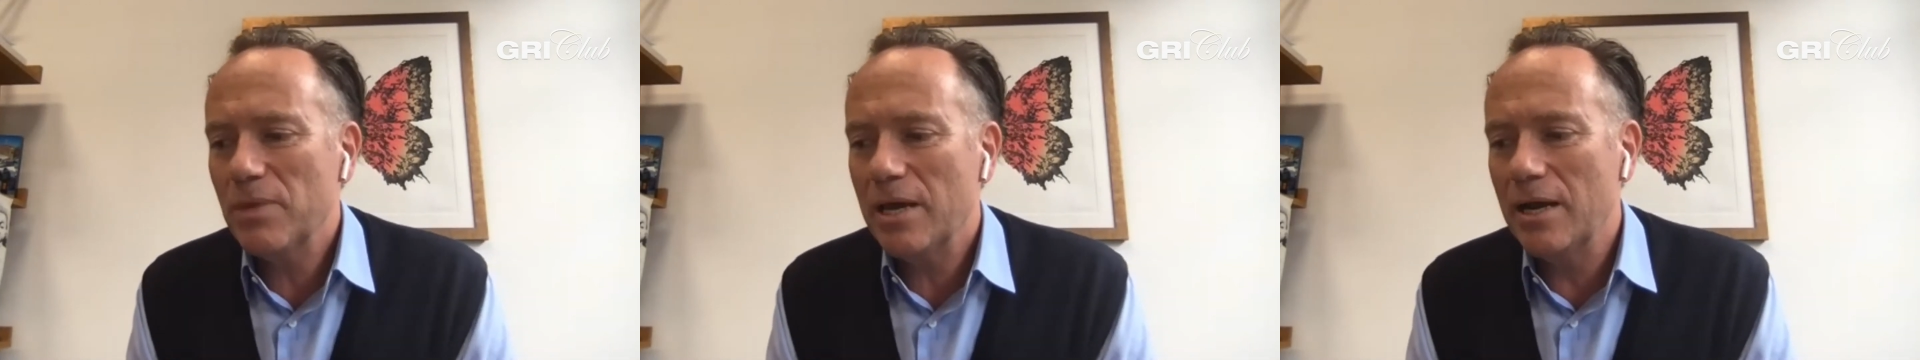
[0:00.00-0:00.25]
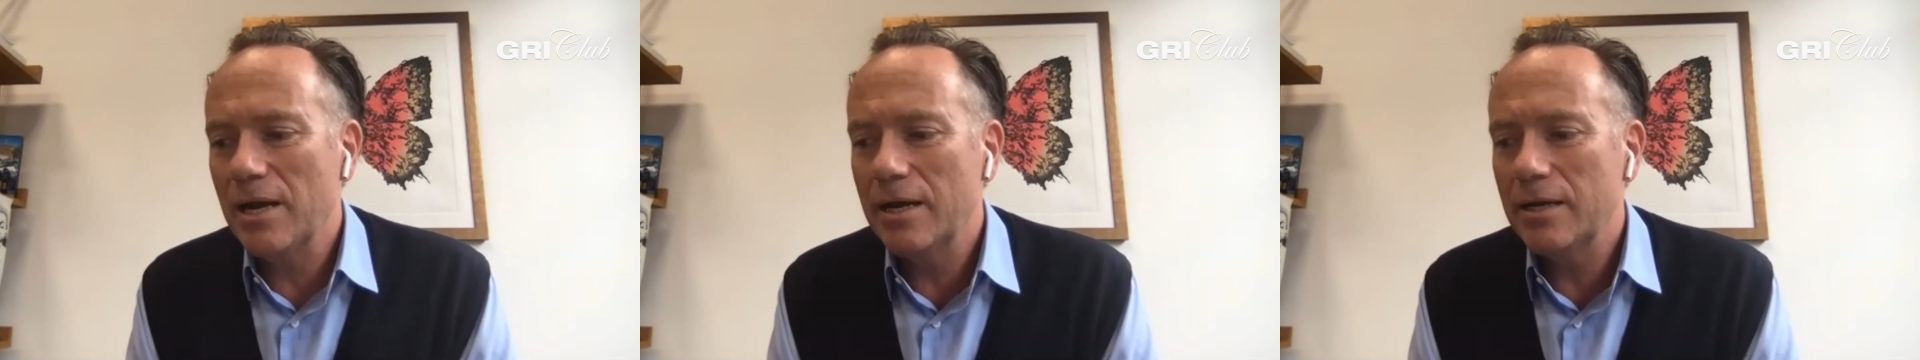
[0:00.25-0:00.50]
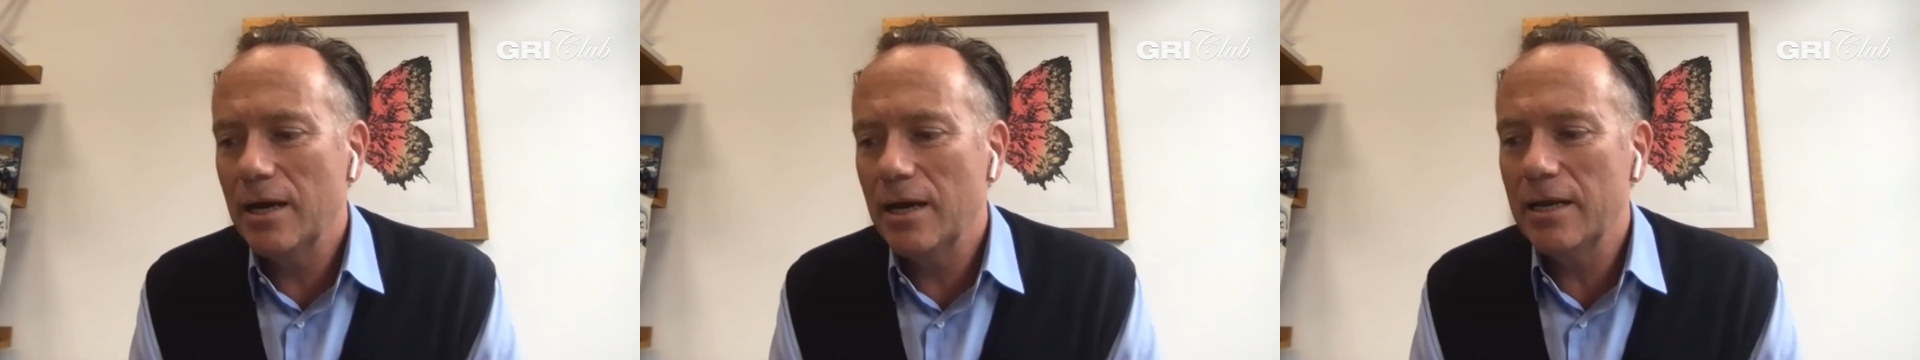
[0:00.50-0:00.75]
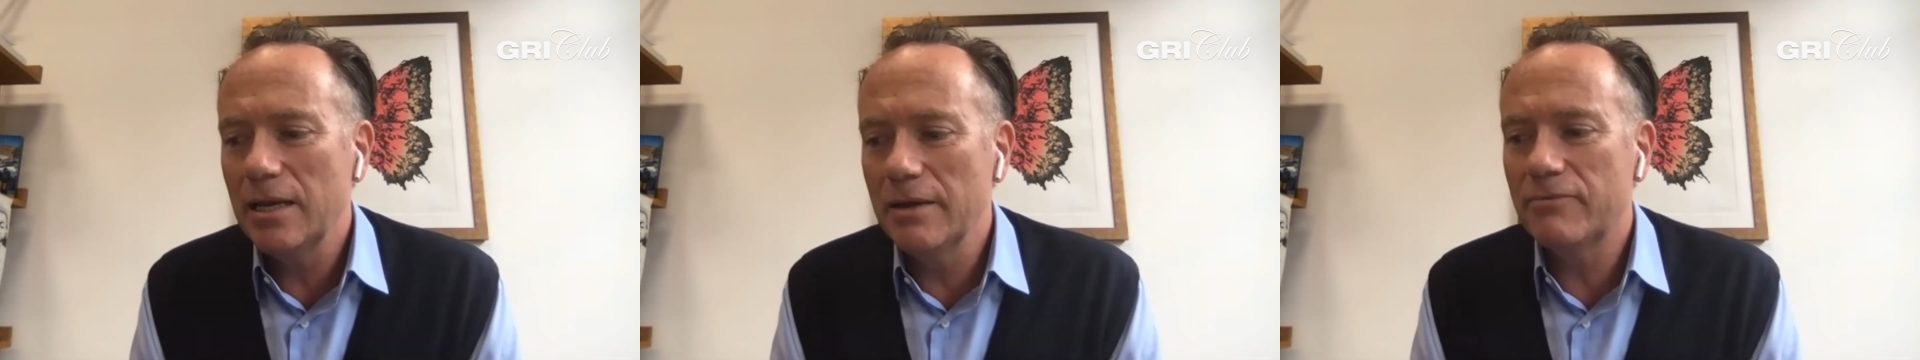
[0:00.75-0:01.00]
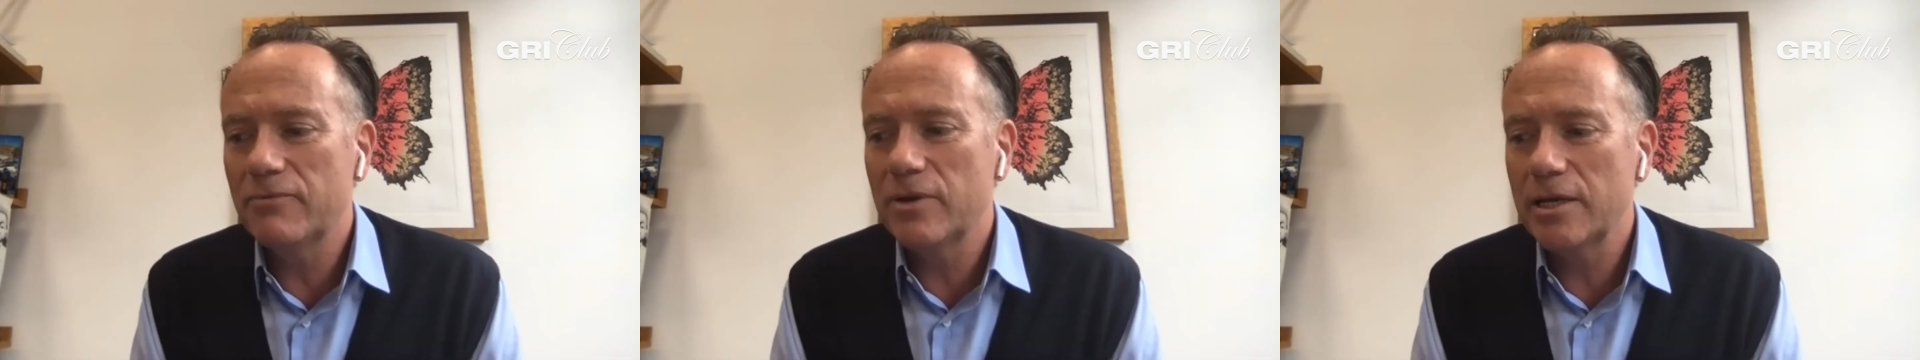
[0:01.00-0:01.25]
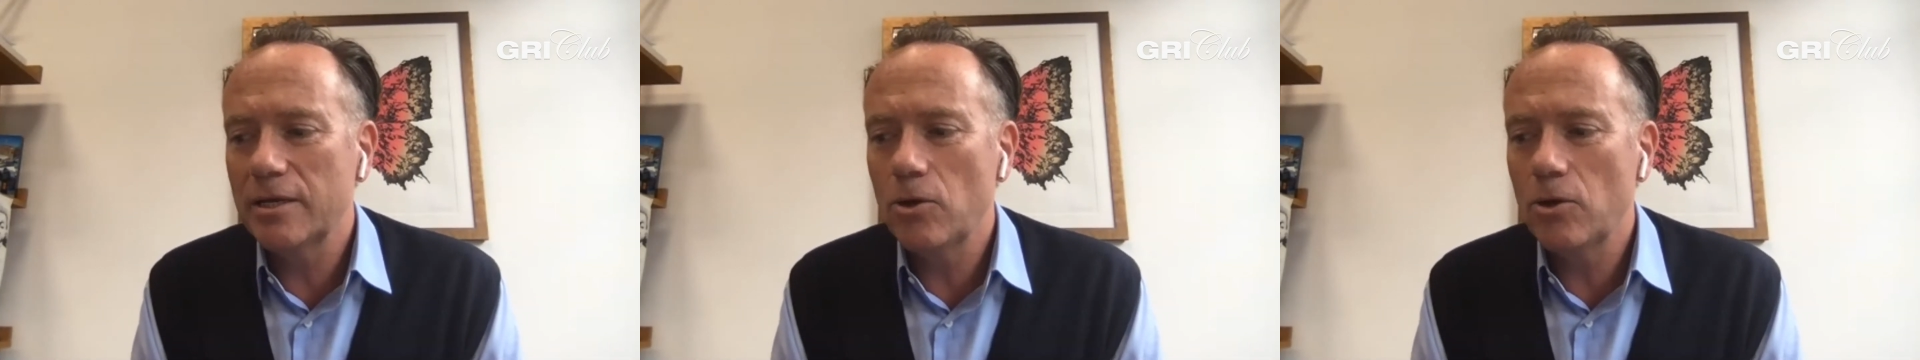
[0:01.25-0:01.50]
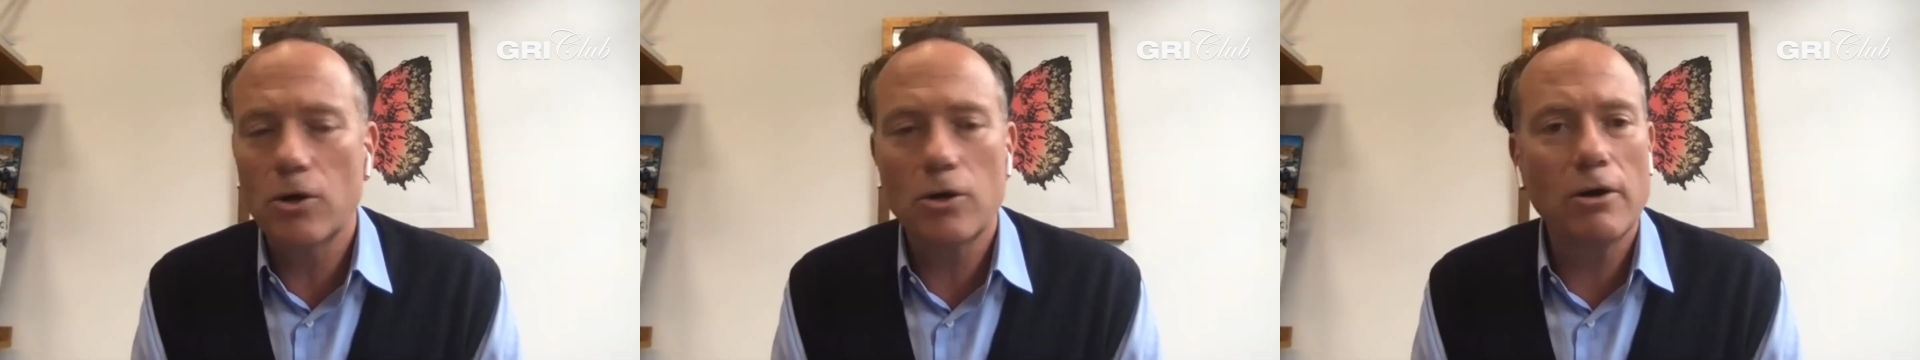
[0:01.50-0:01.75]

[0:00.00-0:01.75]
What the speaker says: I lived in Hong Kong